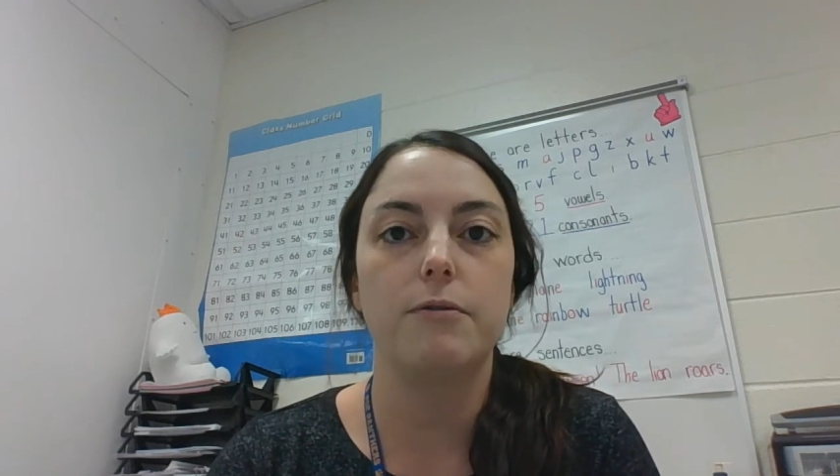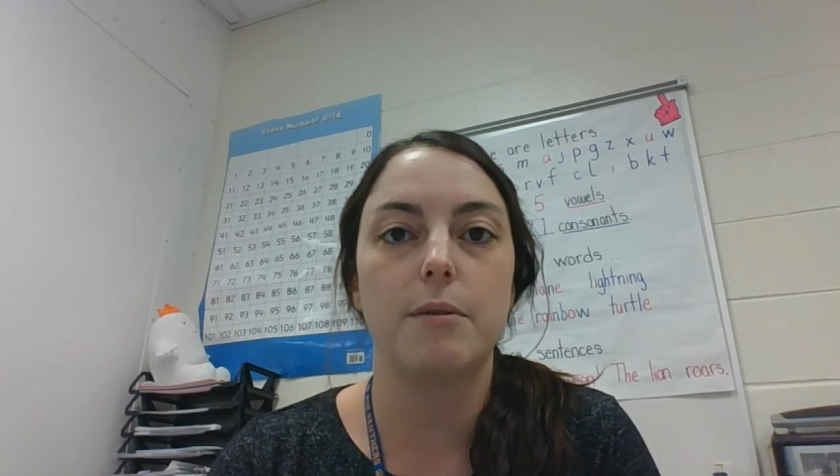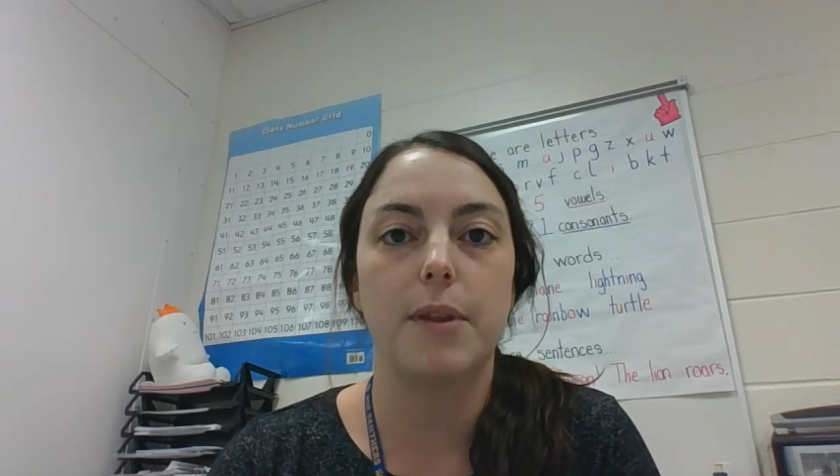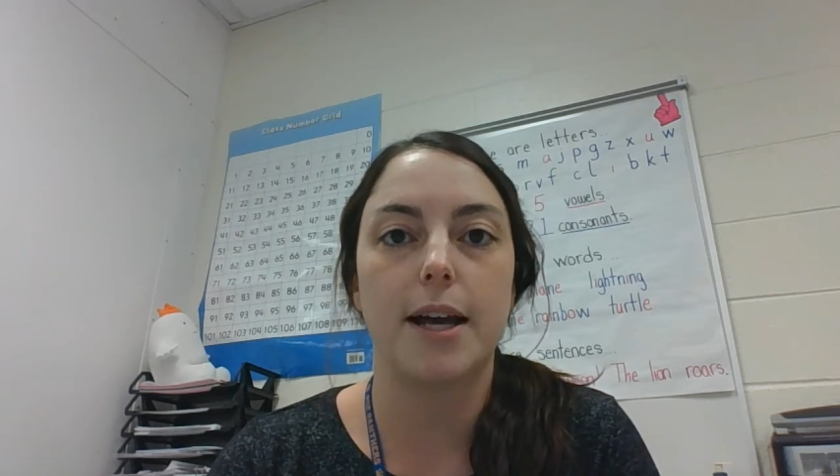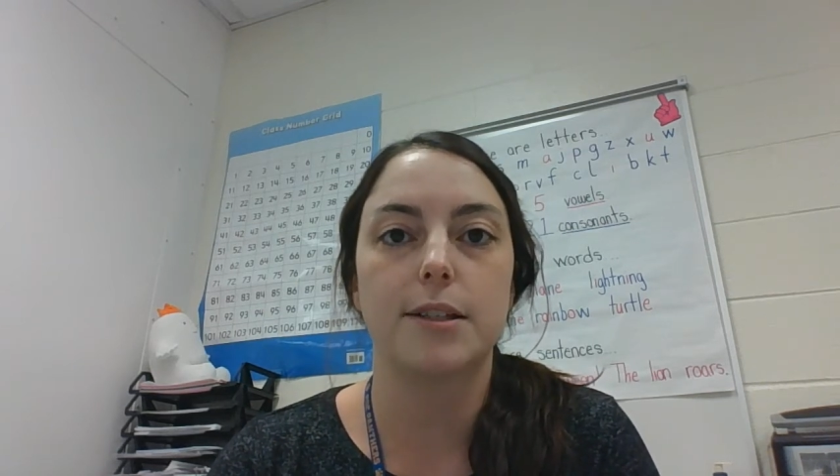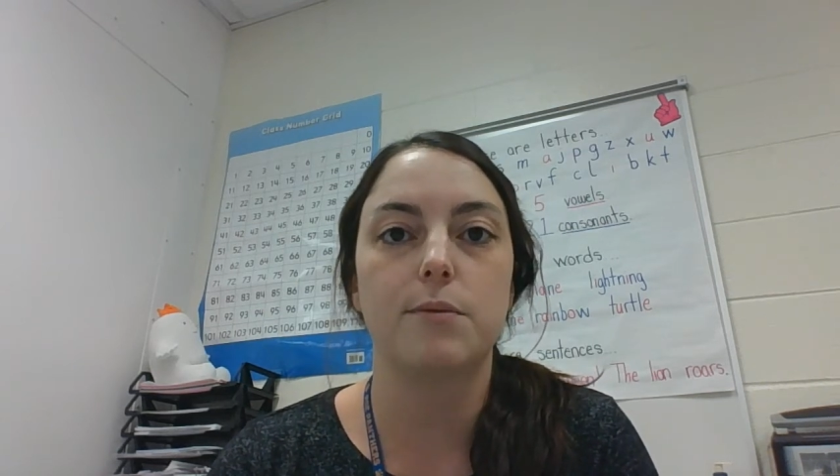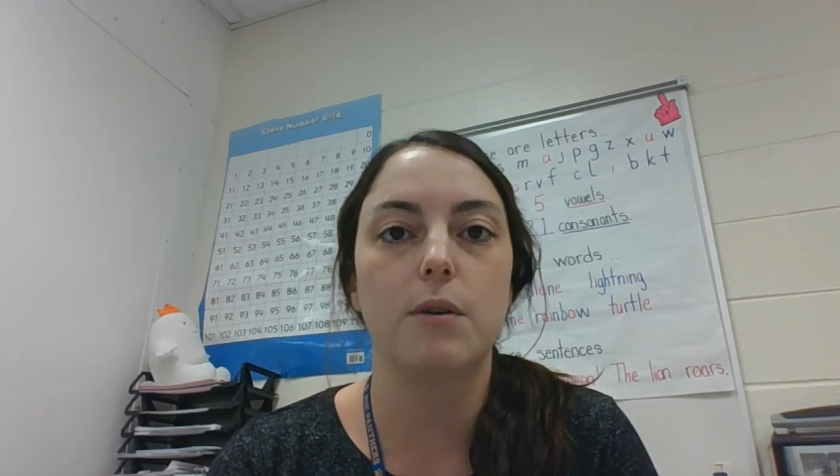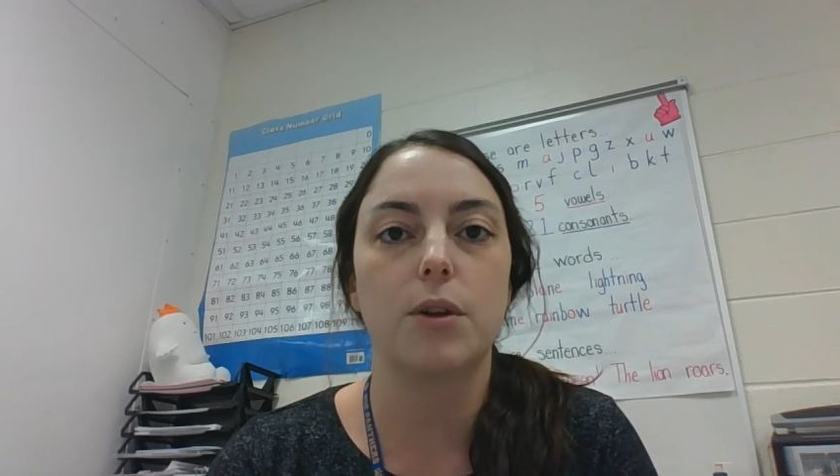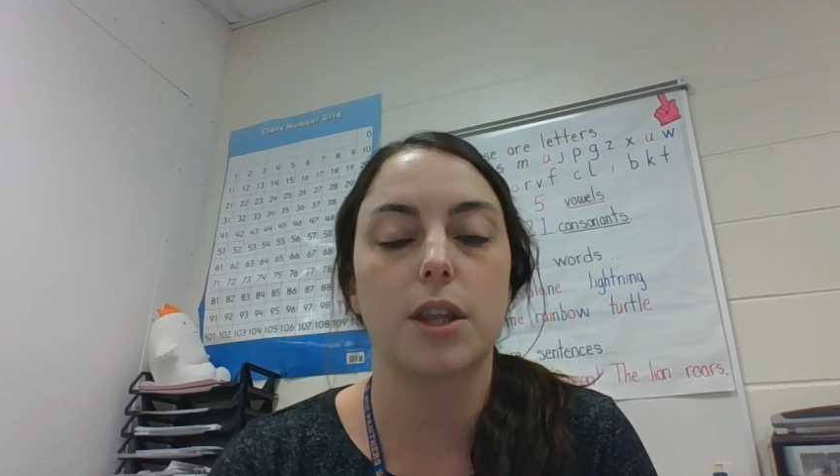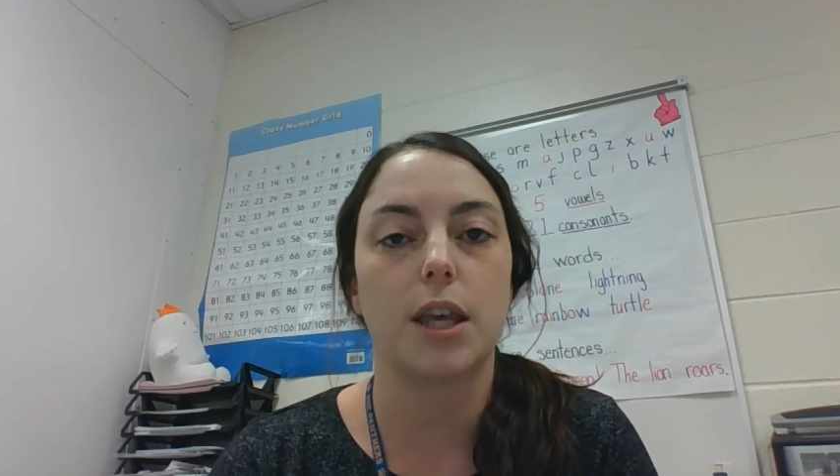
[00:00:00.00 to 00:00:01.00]
from last
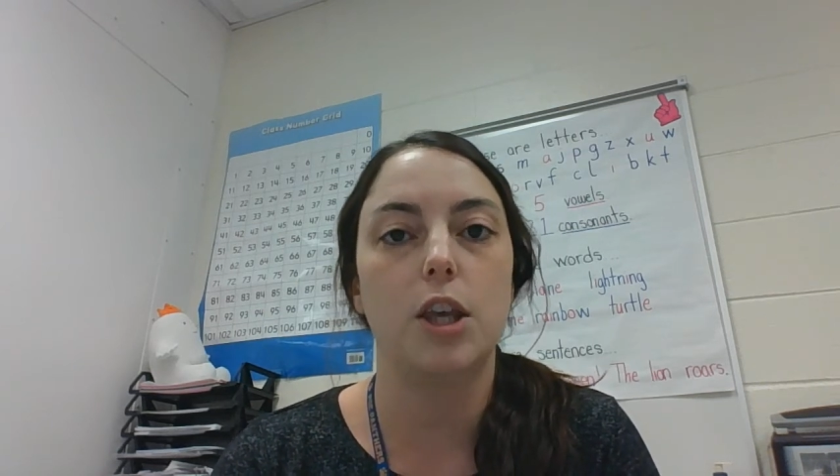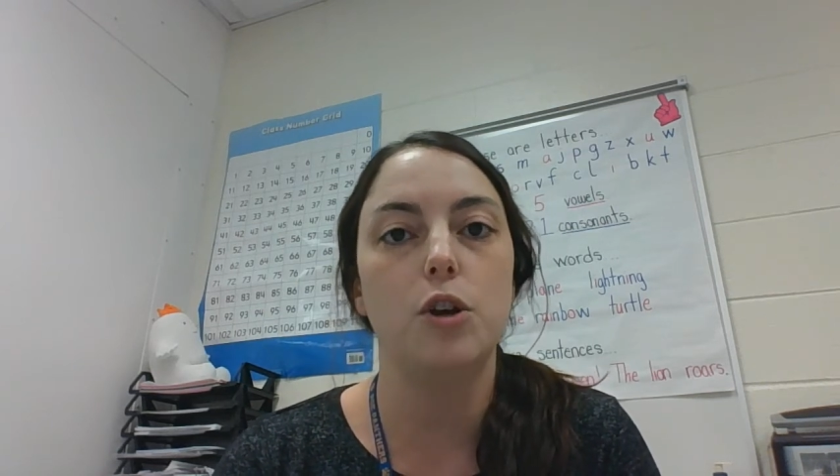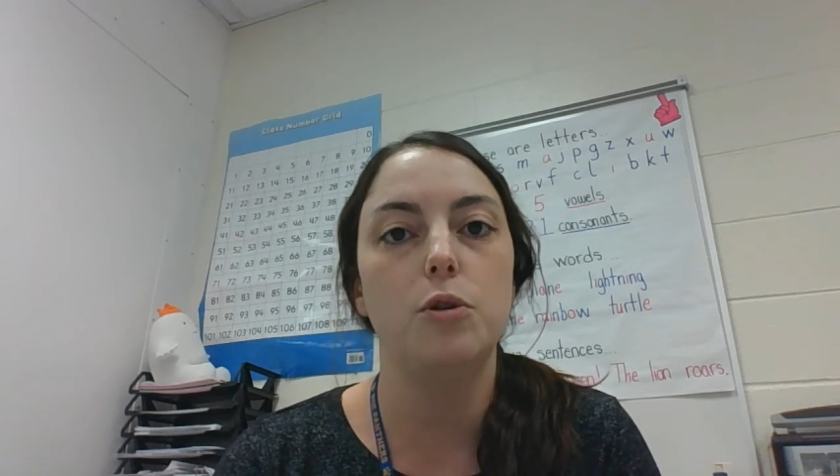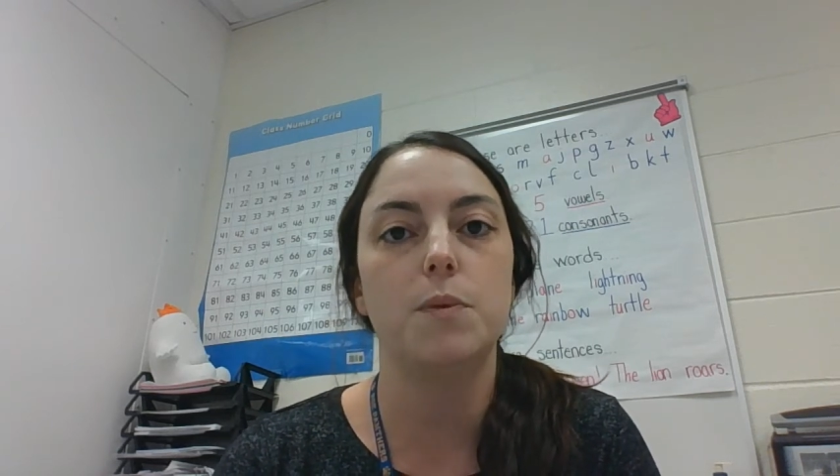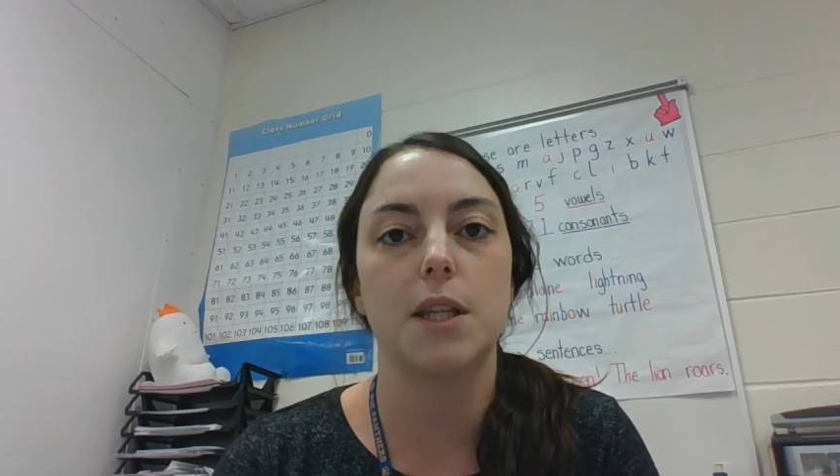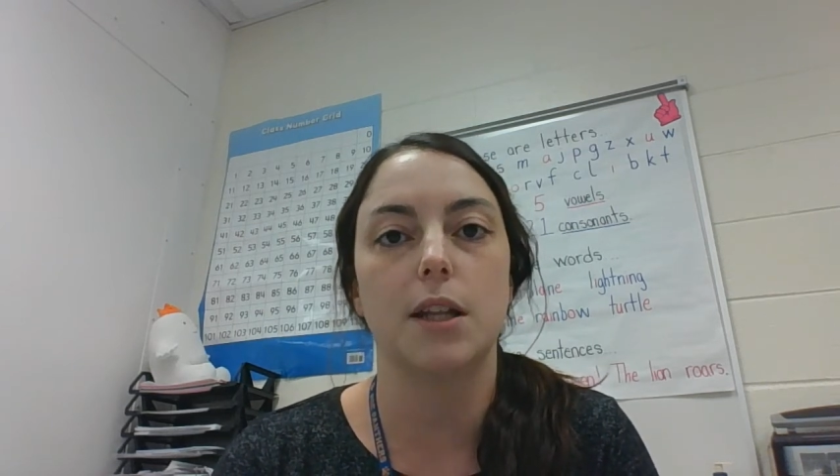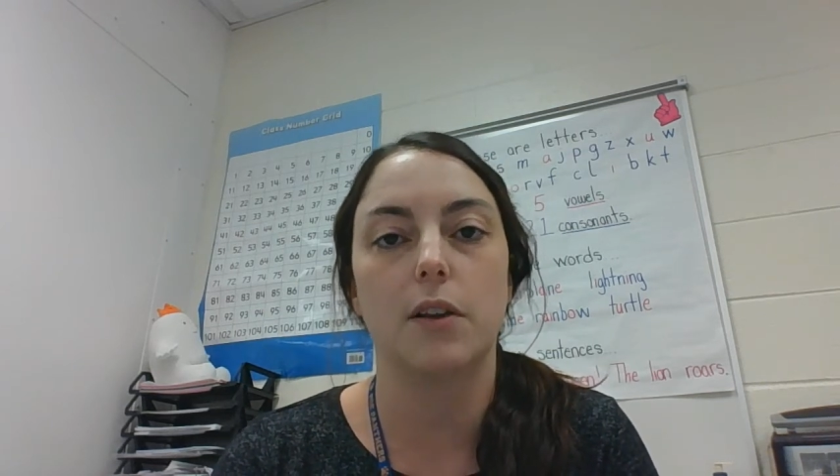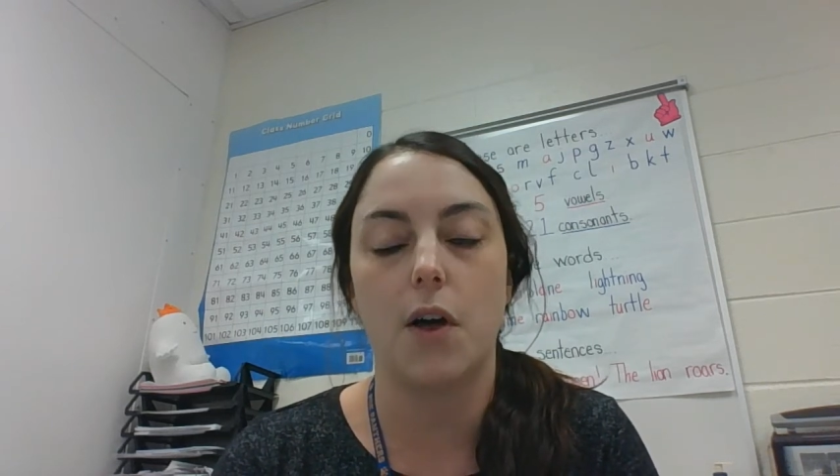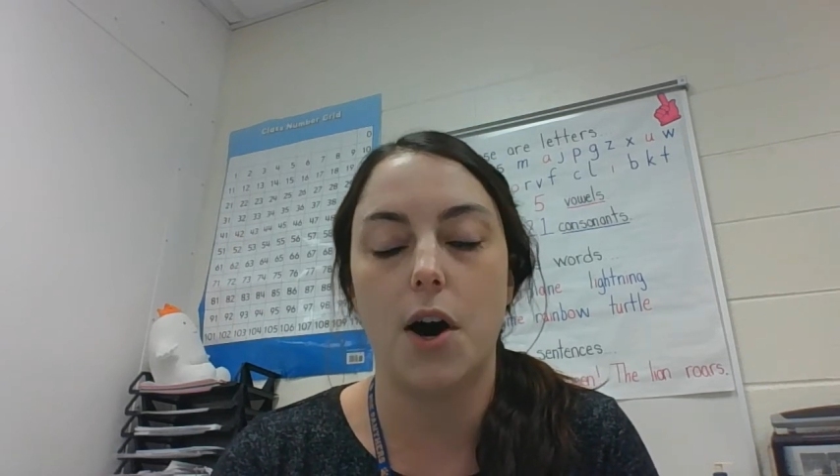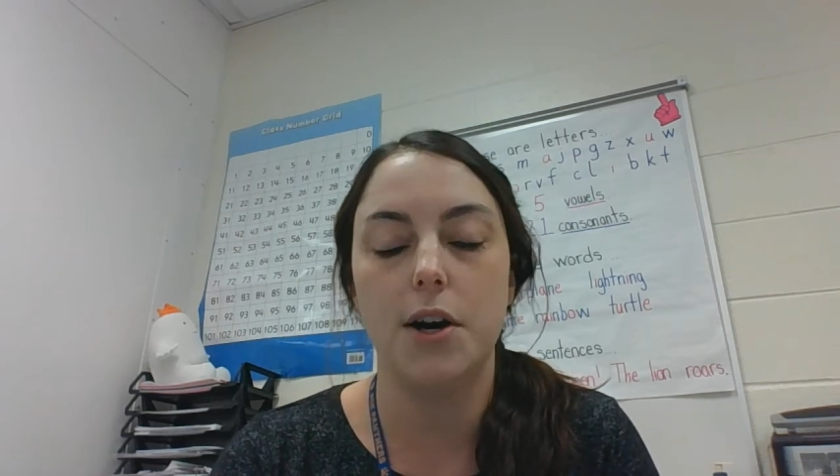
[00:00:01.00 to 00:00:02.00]
week with the cubes and the
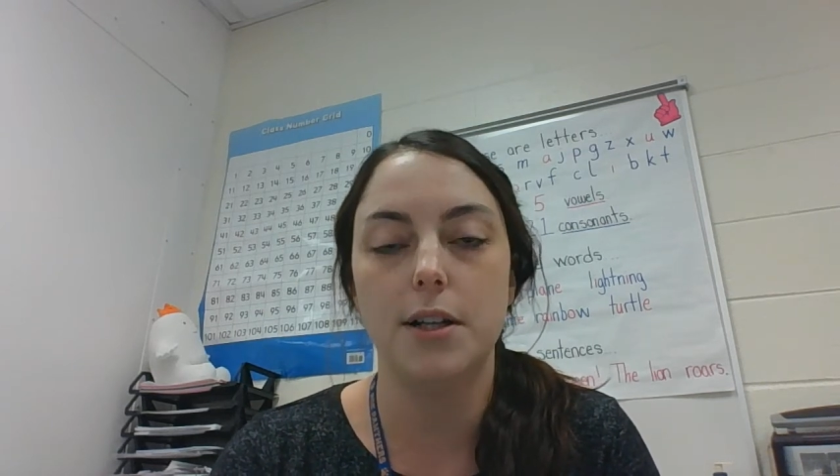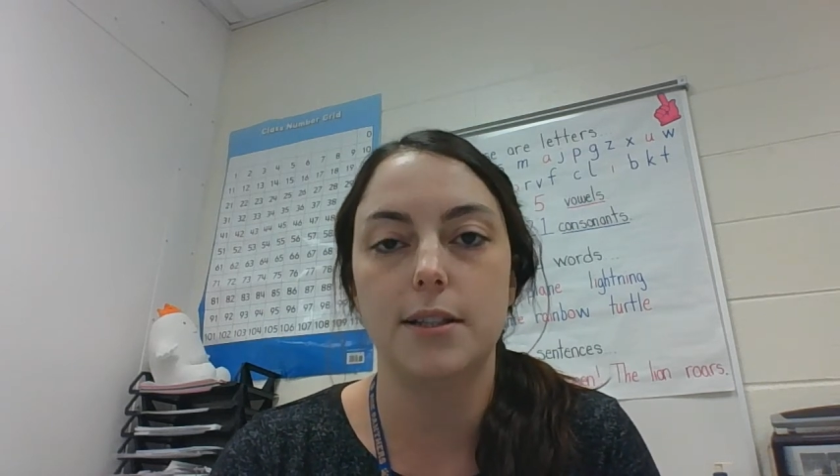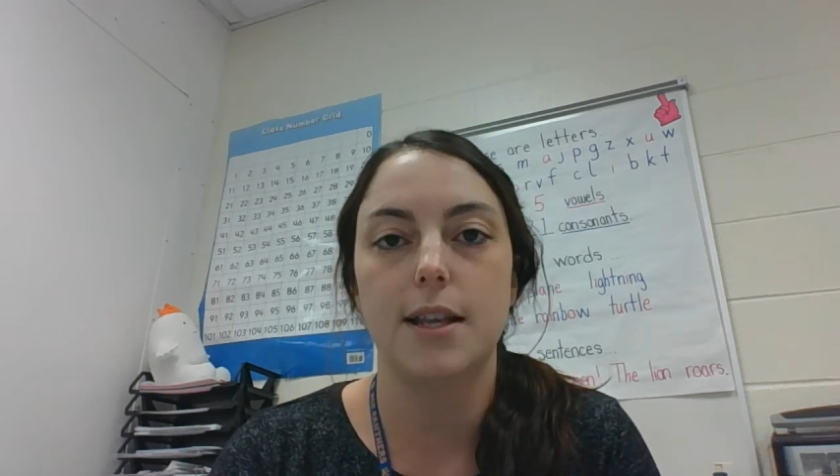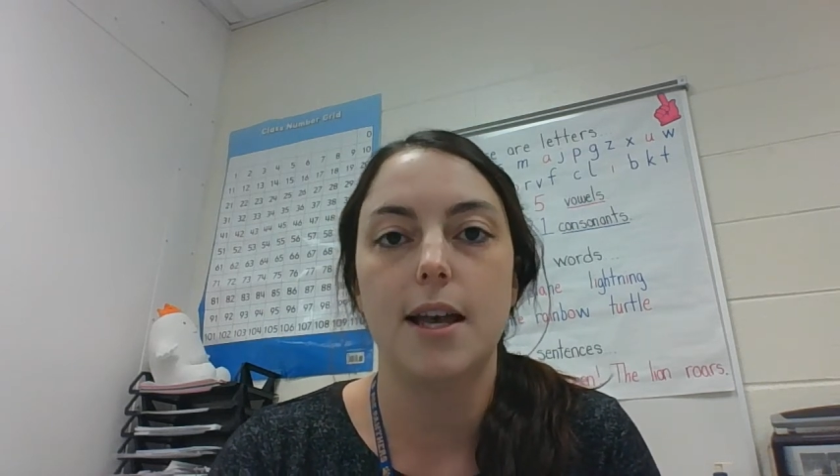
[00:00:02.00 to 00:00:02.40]
longs.